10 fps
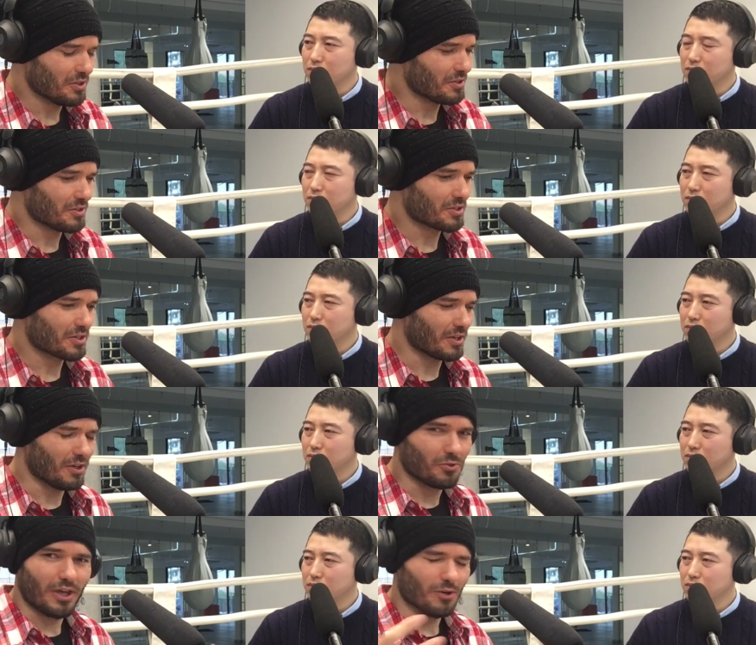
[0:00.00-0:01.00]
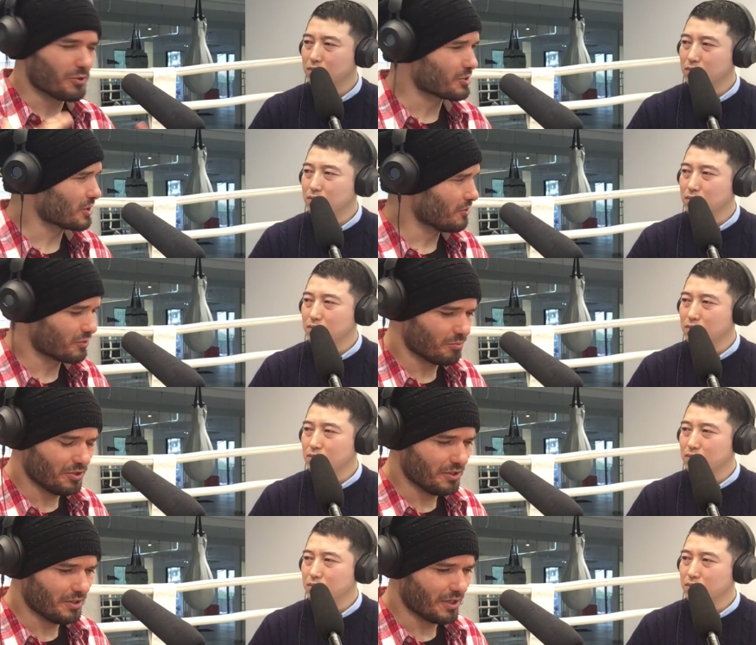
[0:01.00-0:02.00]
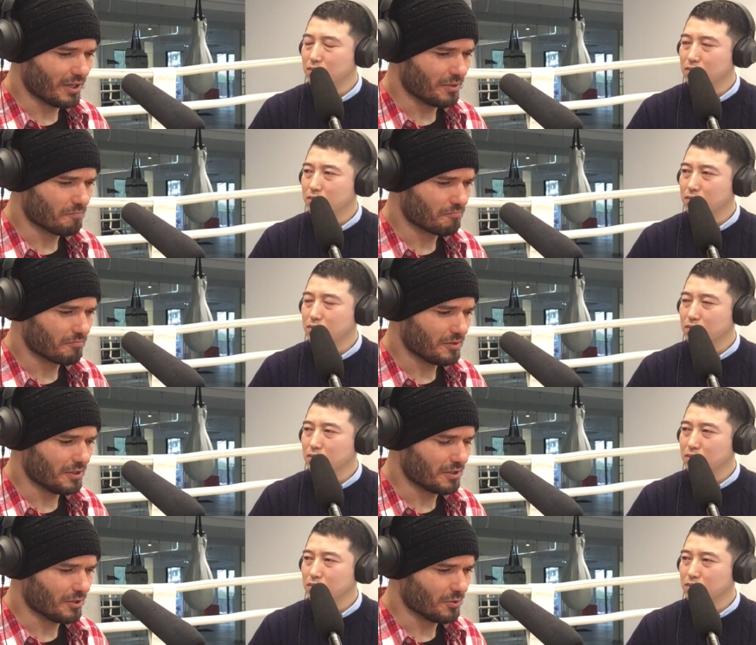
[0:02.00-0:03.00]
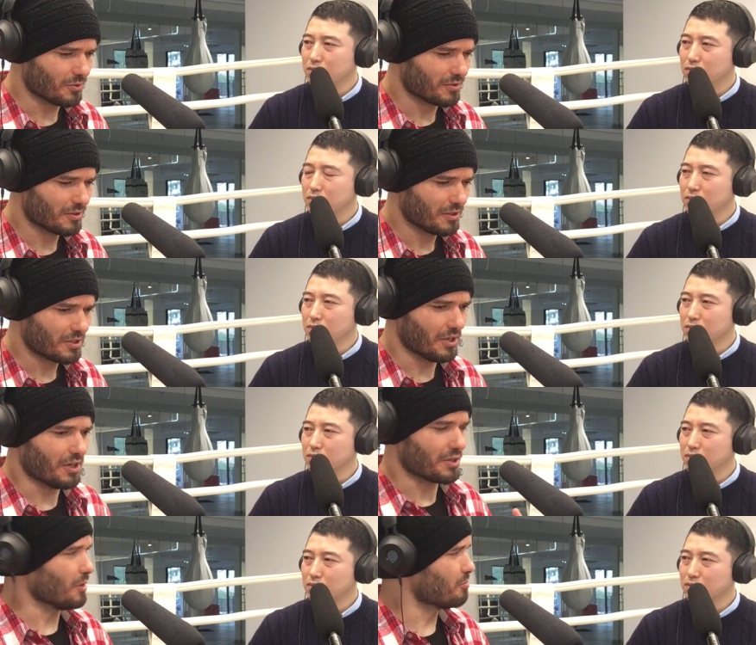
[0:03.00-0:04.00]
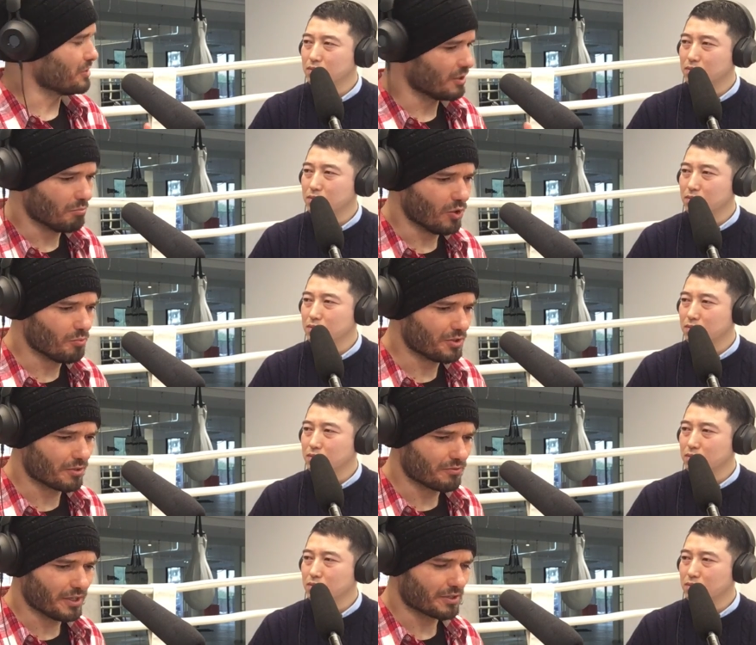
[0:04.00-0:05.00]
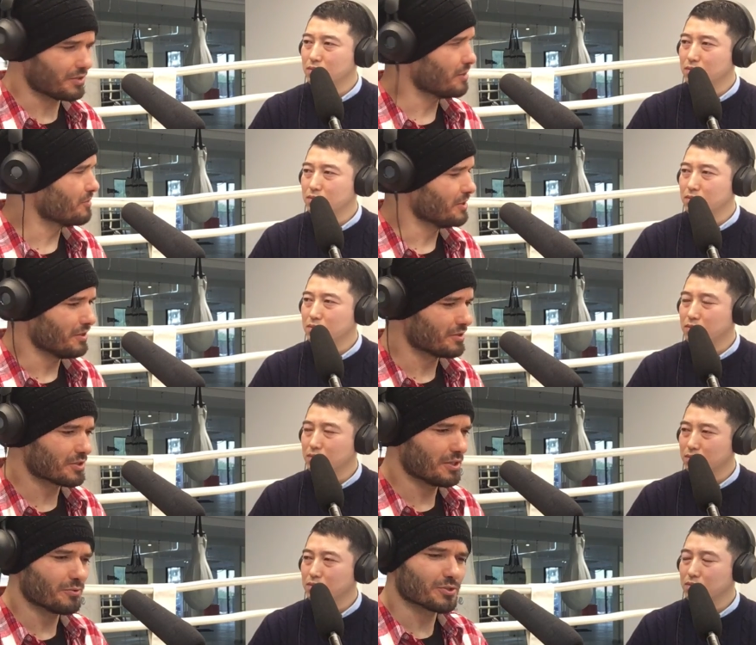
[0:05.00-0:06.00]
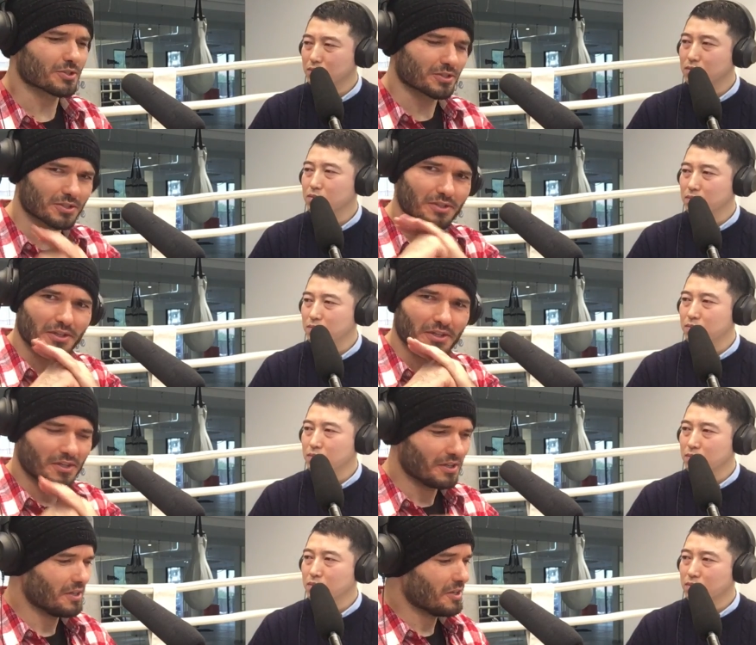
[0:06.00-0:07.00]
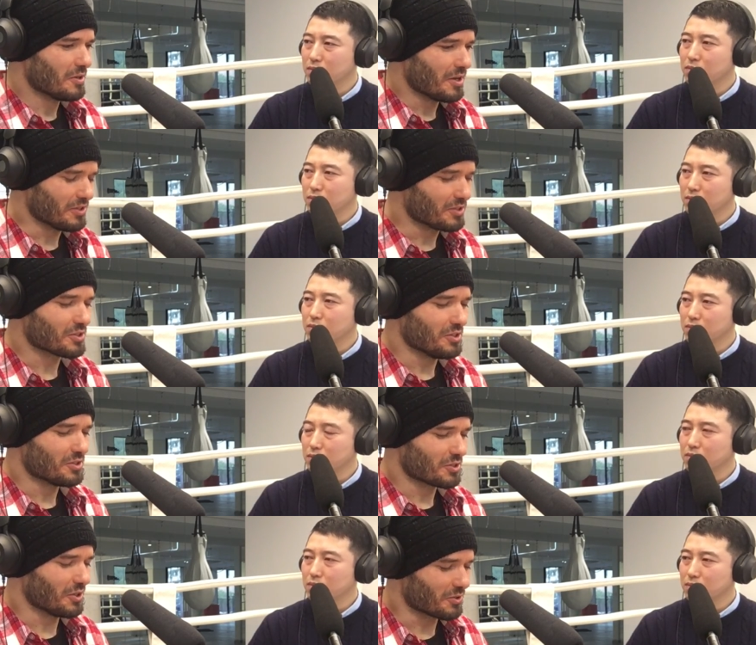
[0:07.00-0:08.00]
Speaker 1: didn't allow herself to be, um, you know, caught up in the moment of negativity. Instead, it was just, and then she she